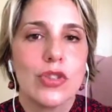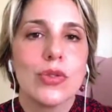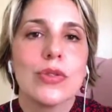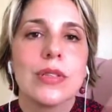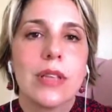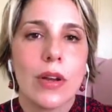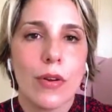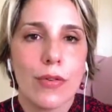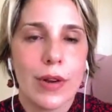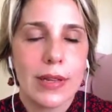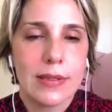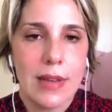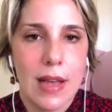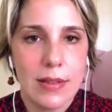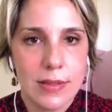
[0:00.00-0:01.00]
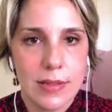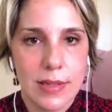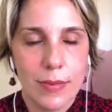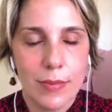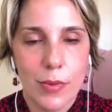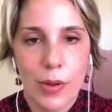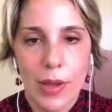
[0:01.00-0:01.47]
choose the correct
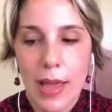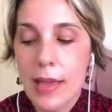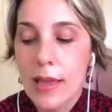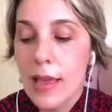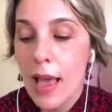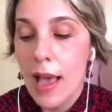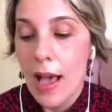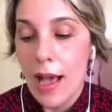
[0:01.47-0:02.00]
answer, okay?